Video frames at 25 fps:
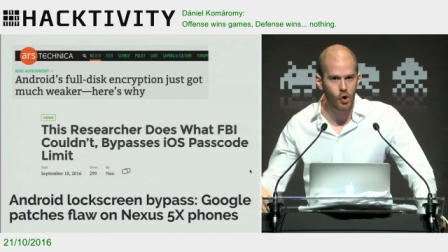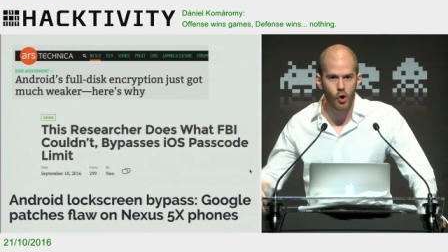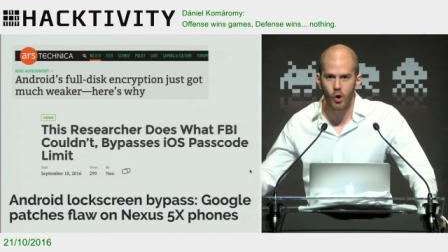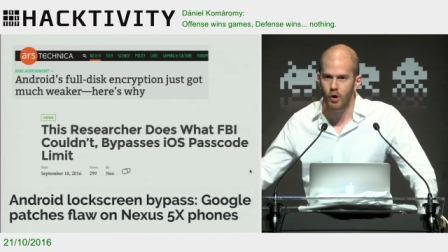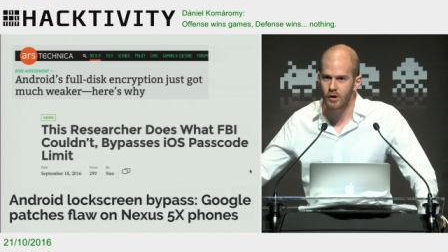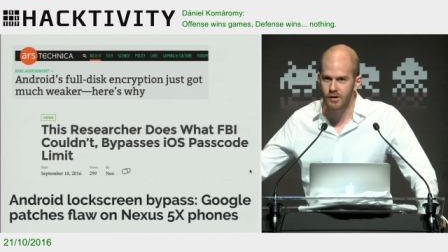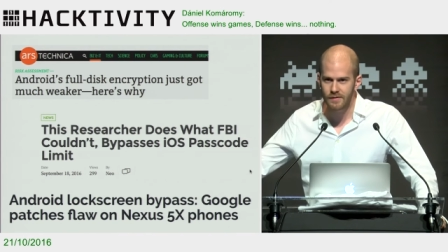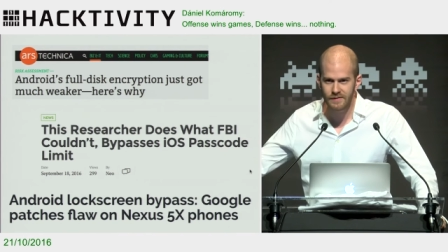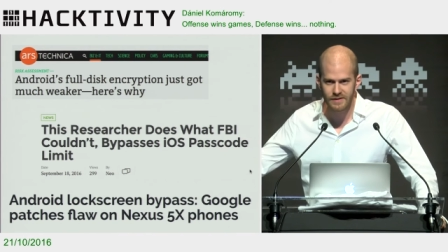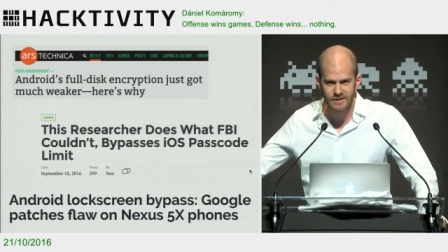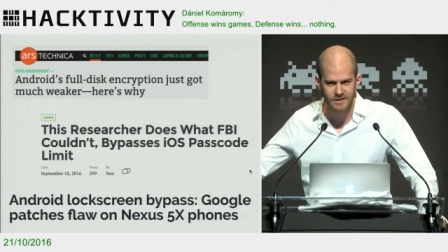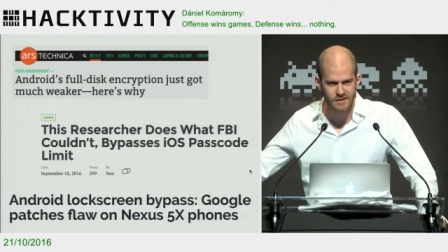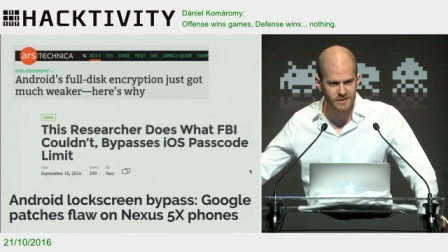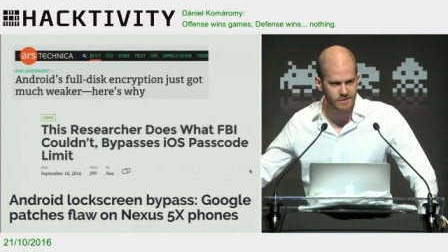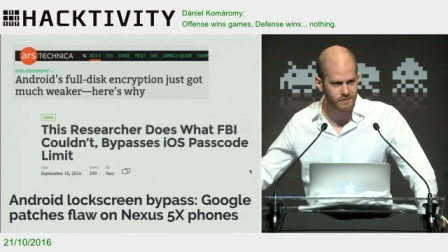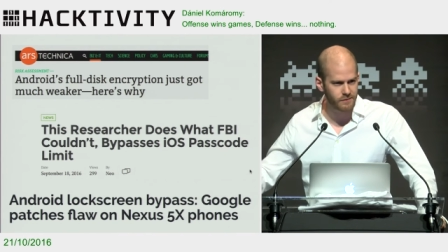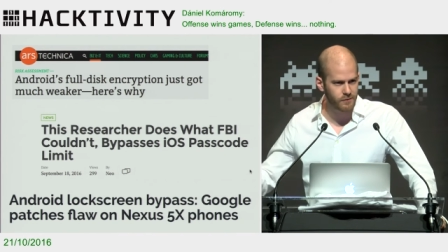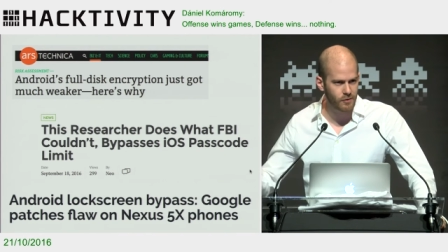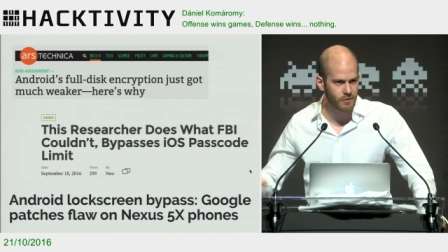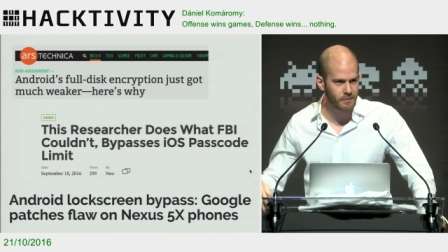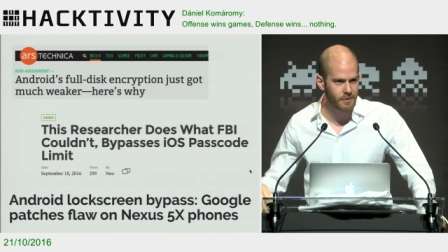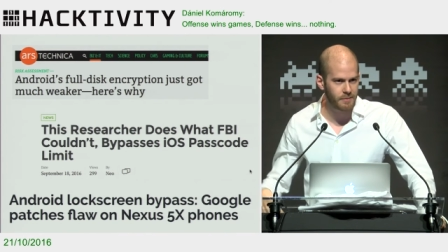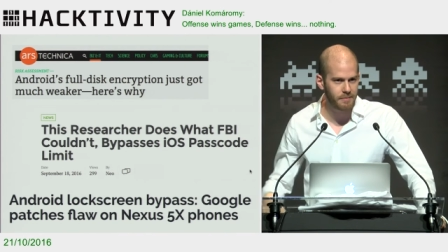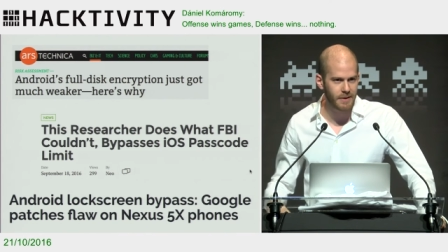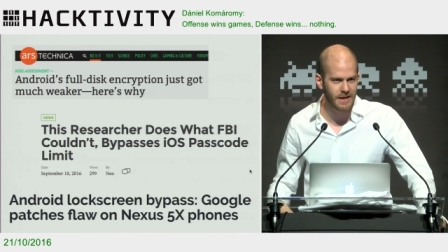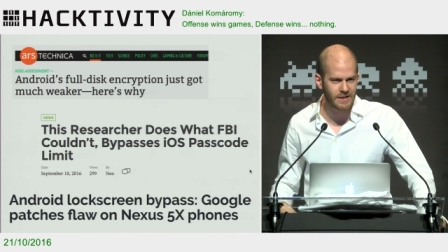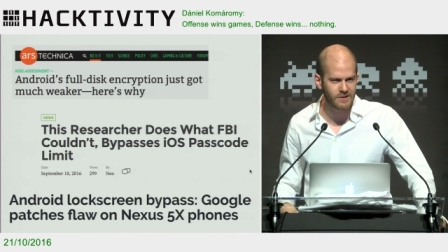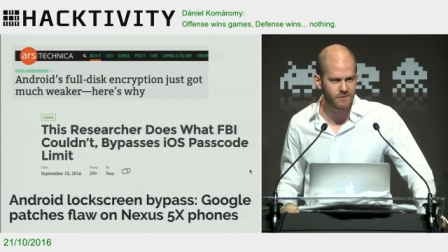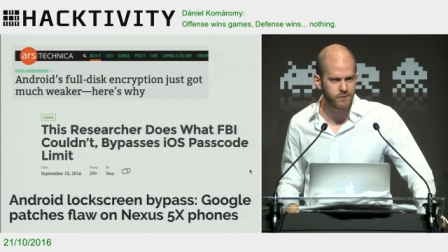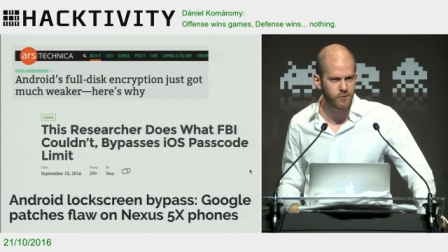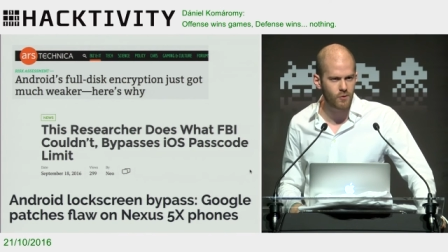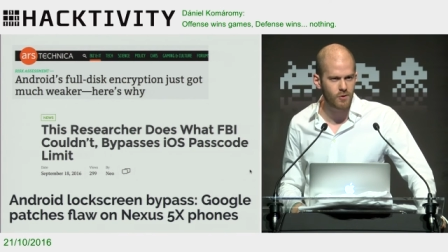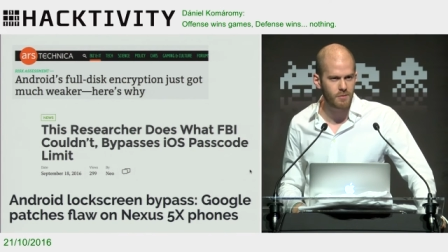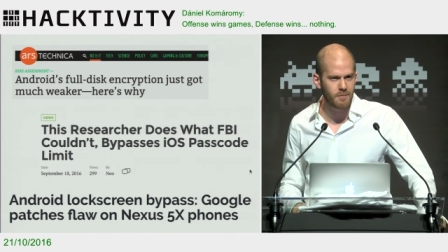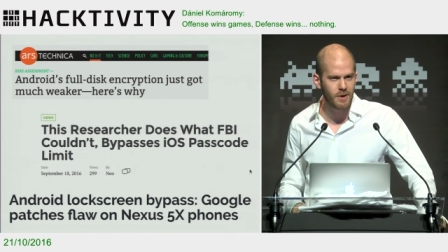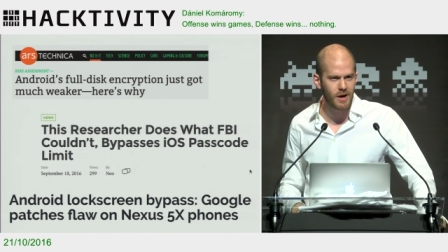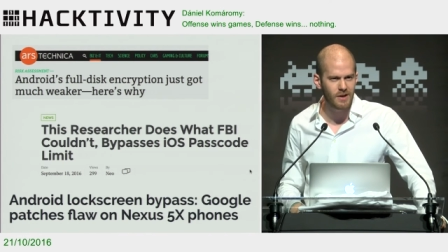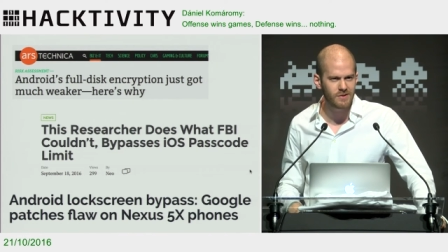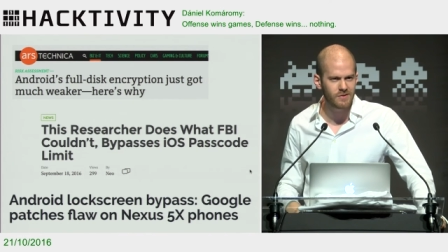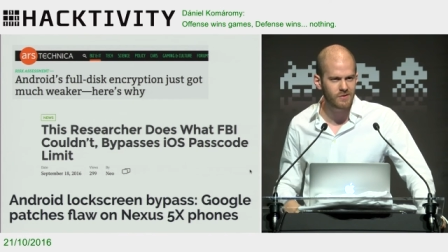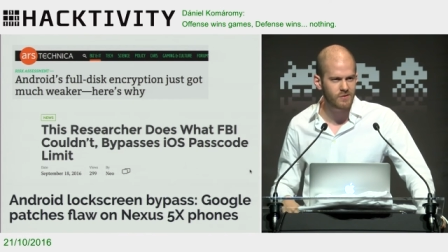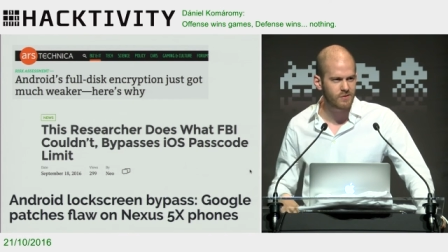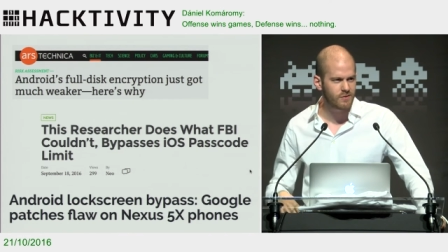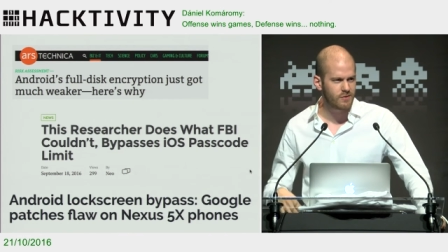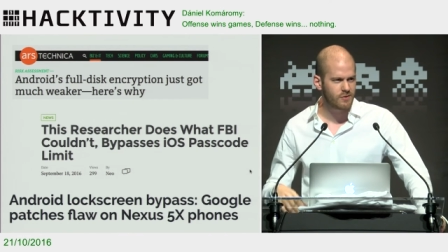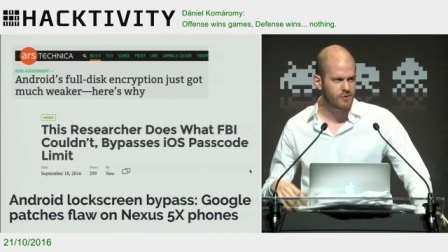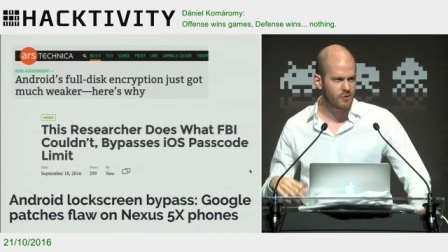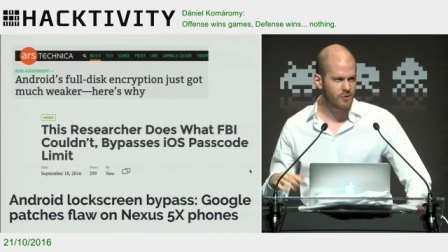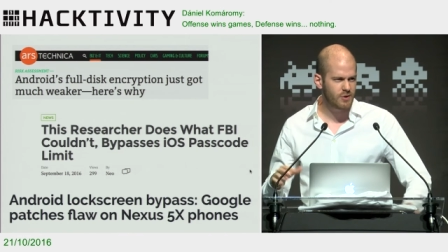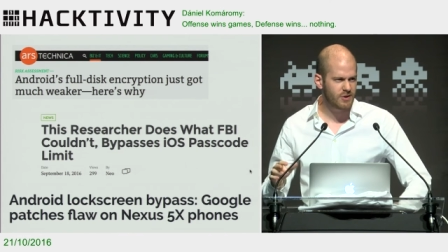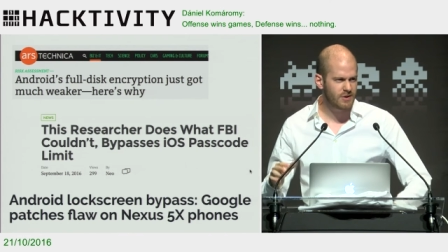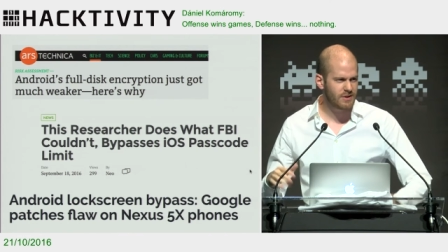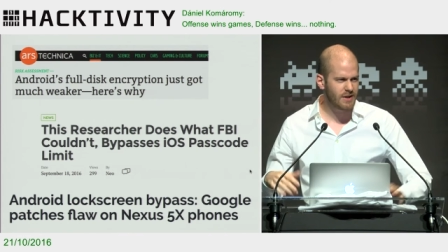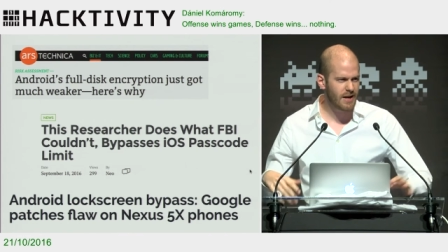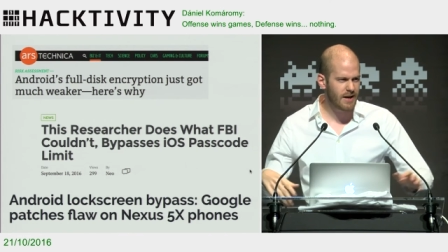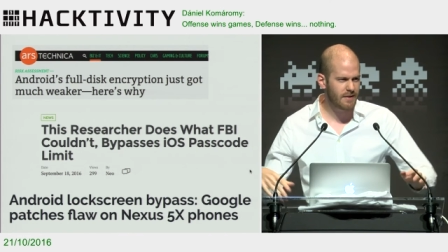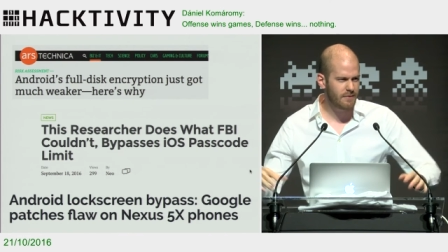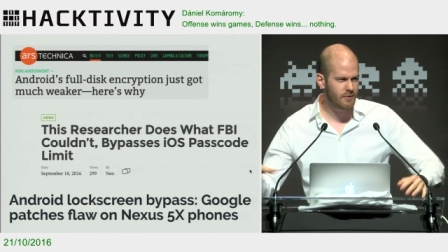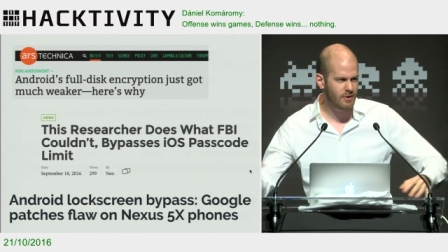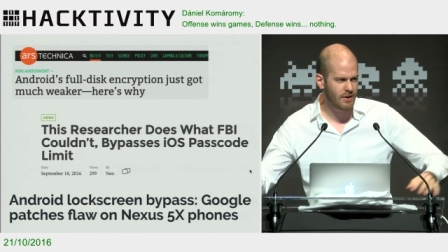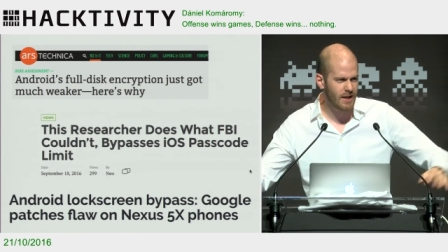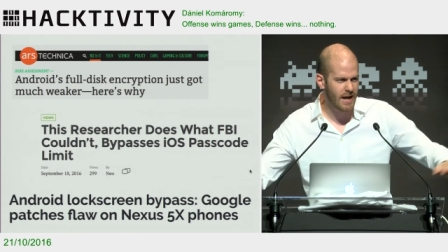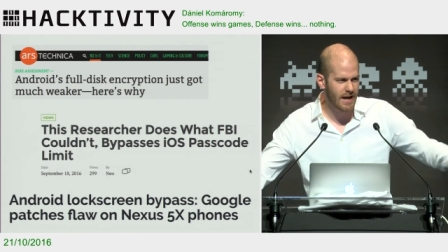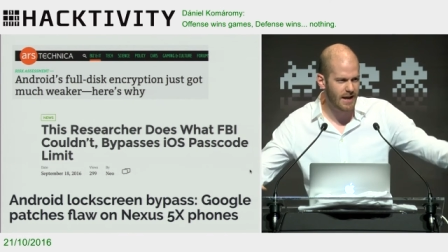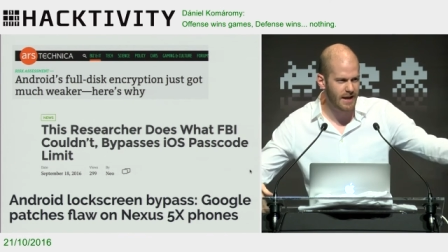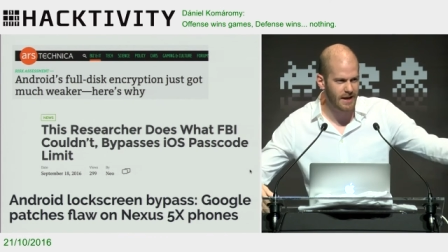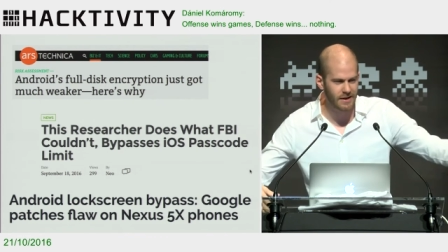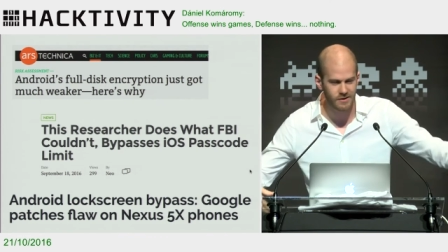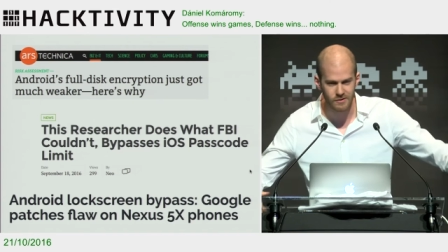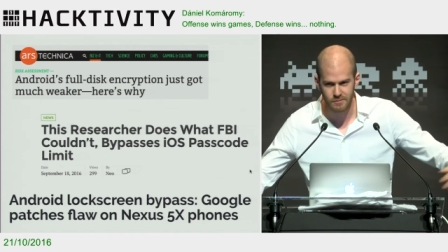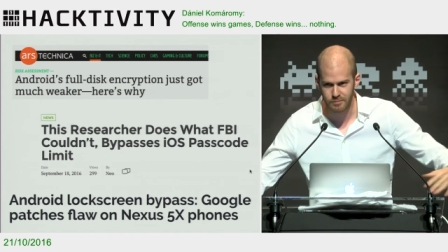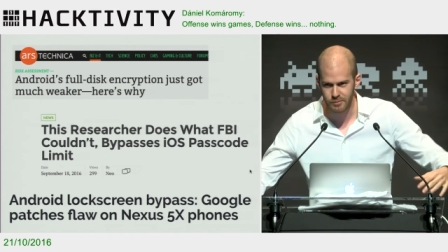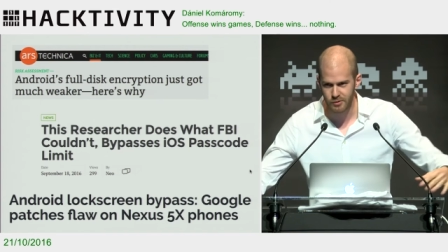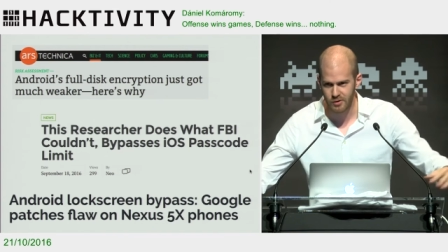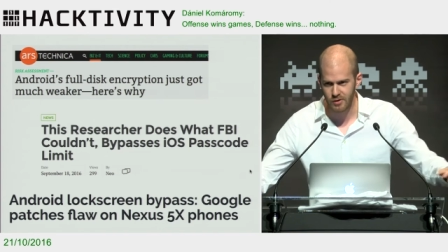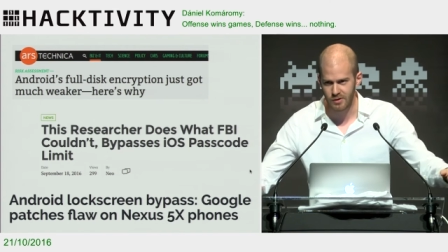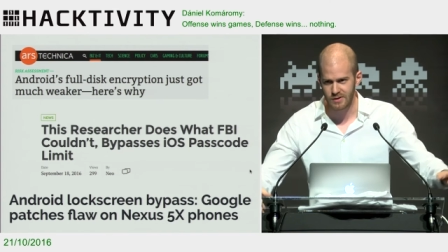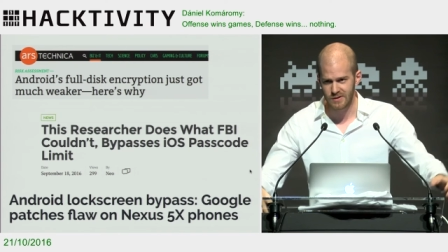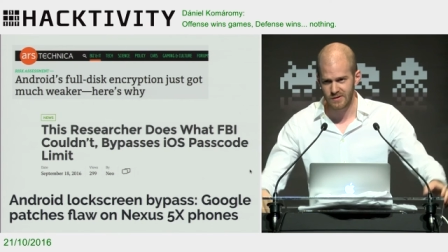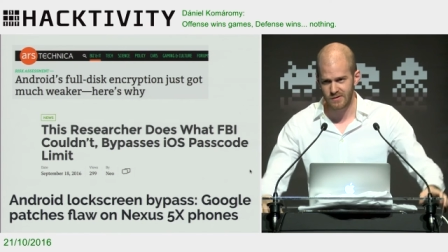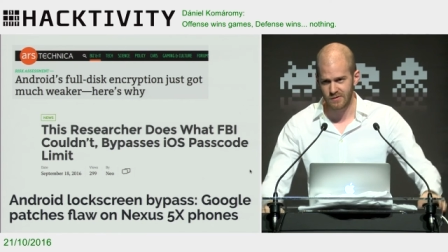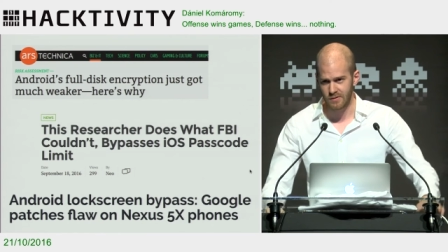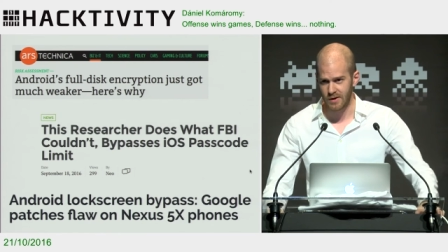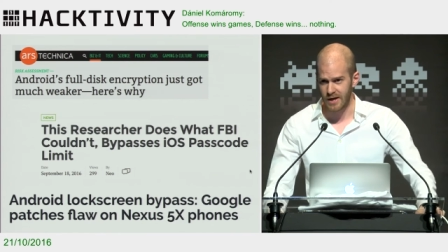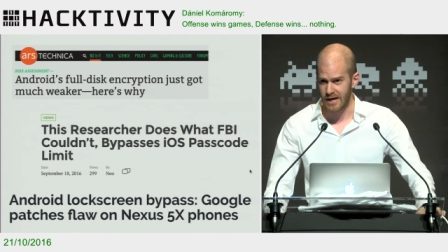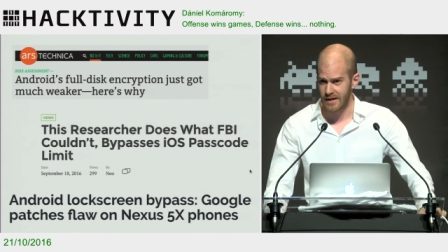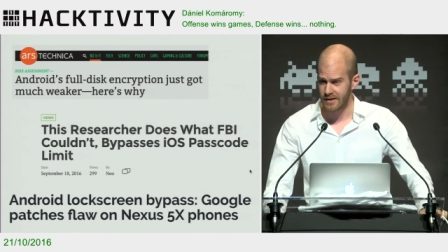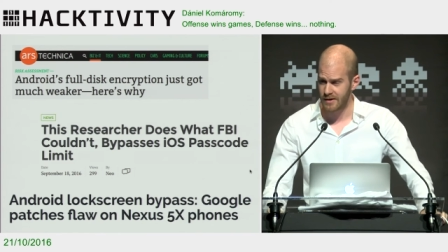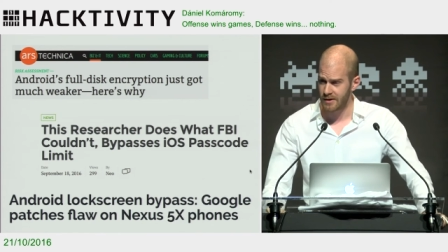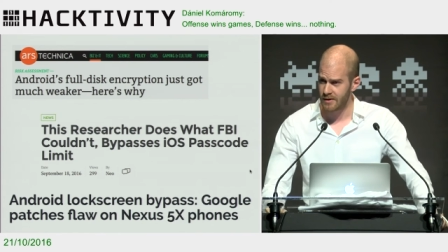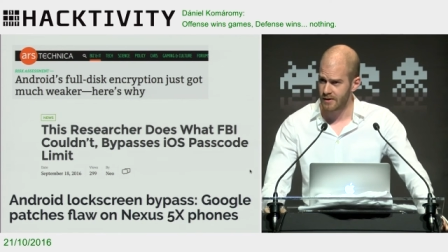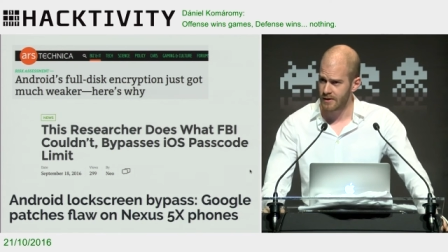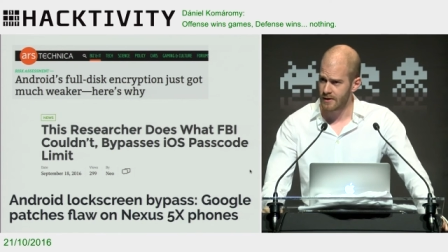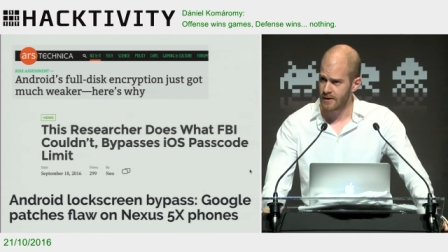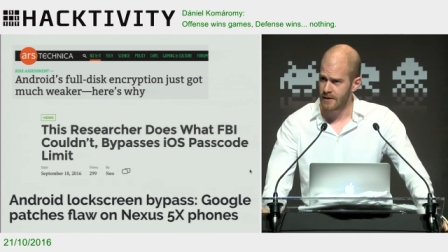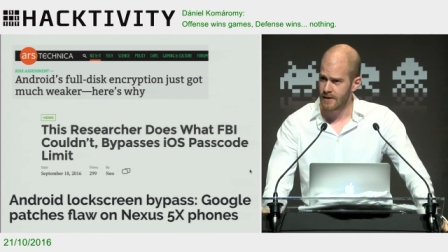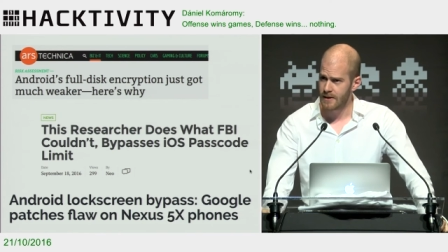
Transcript: All of this is from the past 4 months, so it's not even like I had to put all this together